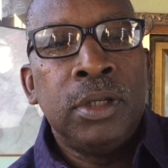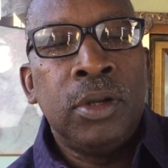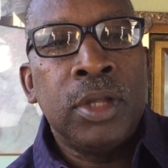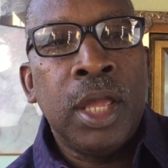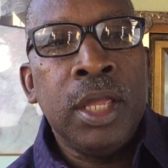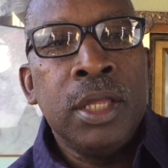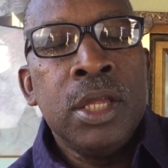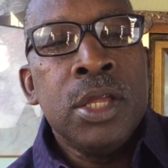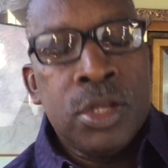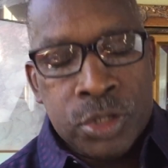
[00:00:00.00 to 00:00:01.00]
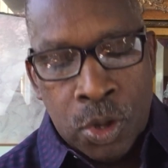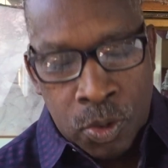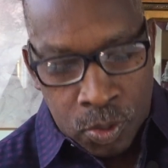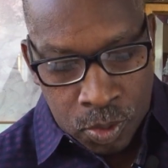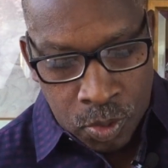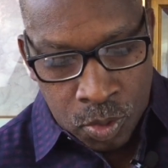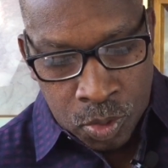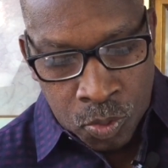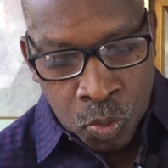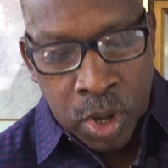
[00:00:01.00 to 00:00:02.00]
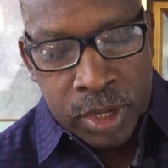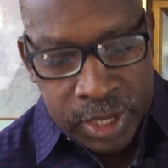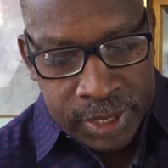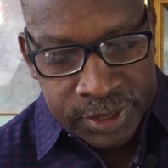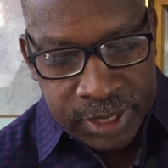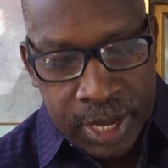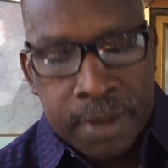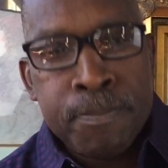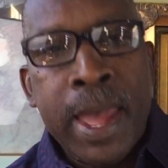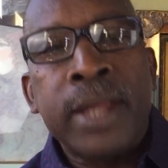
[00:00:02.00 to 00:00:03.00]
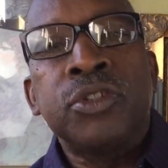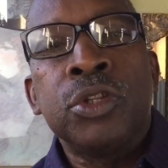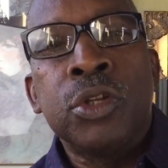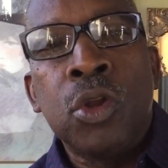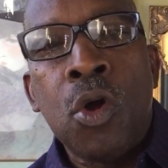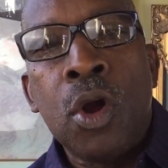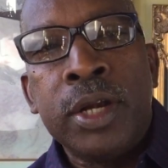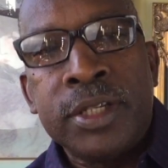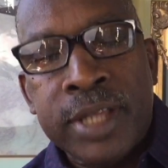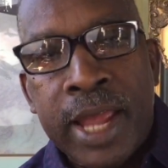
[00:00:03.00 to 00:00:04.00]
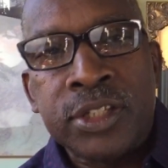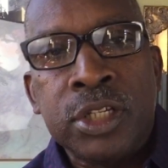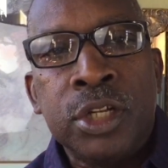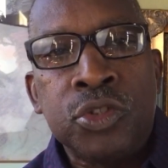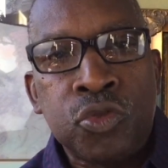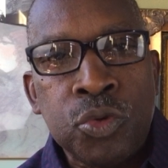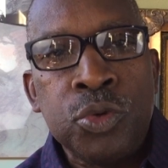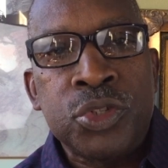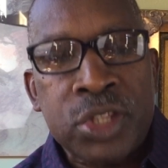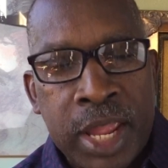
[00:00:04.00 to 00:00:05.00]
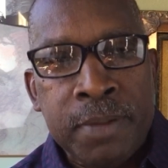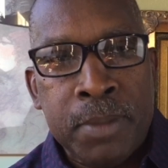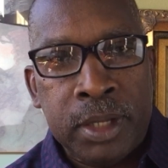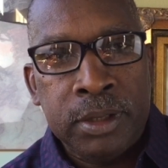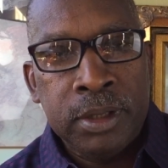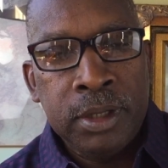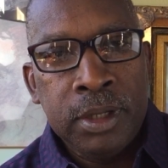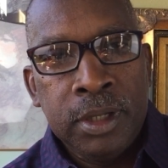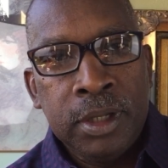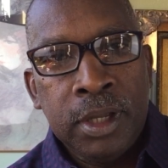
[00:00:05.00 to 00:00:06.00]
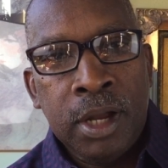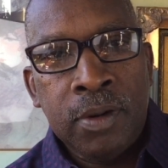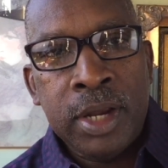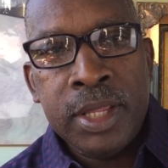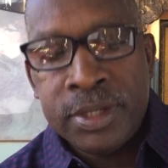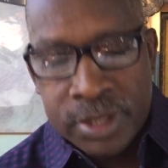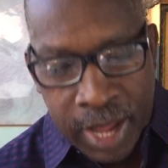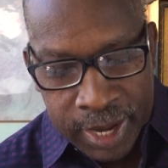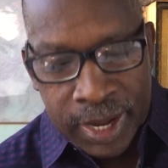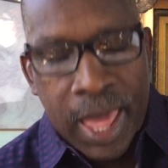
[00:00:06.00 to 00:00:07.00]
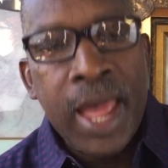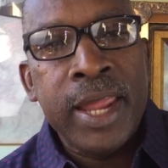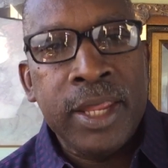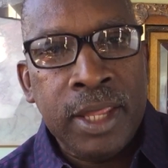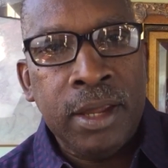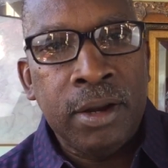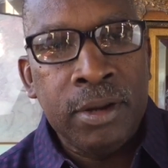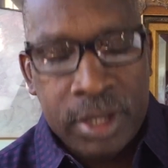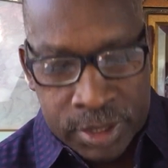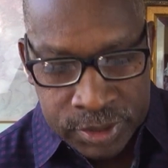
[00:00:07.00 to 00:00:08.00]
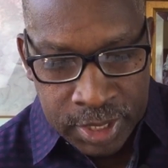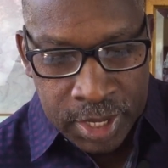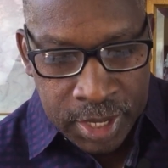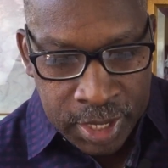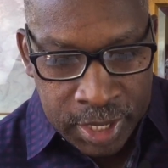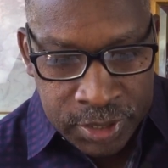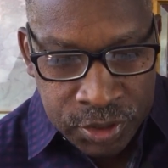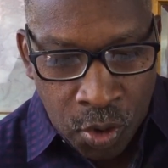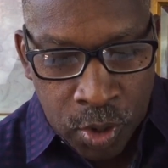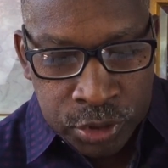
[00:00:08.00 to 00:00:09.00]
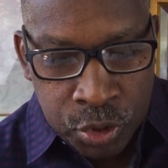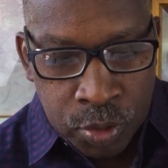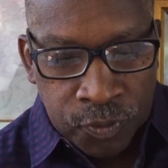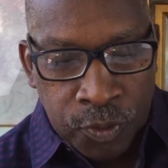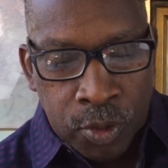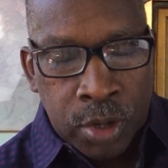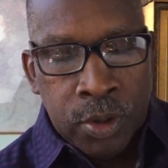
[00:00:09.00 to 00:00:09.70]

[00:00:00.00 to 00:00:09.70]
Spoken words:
Okay? So what he's saying back to the Lord is actually a true statement. All right? He's not lying here. He's going to and fro on the